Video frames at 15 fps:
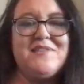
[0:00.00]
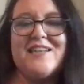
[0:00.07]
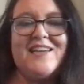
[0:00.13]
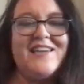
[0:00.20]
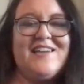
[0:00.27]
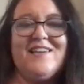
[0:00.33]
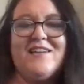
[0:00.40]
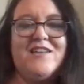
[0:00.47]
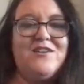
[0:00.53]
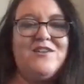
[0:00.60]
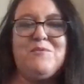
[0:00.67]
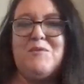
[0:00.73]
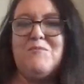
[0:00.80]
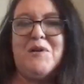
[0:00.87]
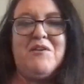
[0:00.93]
Like,
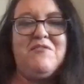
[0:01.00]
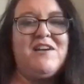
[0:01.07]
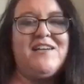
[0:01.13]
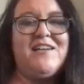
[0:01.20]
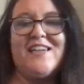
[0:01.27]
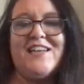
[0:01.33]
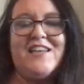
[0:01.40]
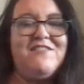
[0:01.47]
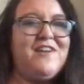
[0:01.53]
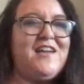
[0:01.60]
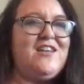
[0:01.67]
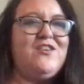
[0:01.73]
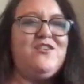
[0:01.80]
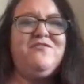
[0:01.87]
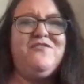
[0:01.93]
when we're running an
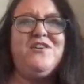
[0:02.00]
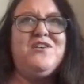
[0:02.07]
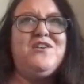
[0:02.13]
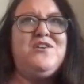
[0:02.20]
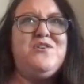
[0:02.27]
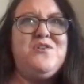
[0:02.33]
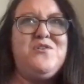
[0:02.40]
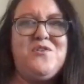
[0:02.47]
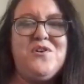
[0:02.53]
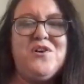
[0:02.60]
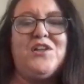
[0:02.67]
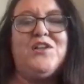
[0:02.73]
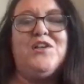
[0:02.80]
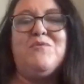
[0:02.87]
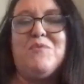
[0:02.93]
event, you've got no
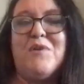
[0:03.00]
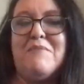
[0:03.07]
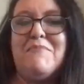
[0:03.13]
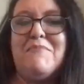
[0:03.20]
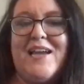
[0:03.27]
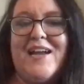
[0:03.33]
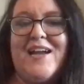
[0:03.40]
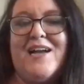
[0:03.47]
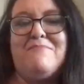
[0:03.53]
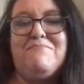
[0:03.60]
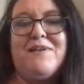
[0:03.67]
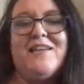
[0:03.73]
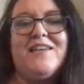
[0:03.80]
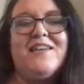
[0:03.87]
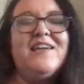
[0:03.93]
clue what might
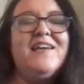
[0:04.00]
happen.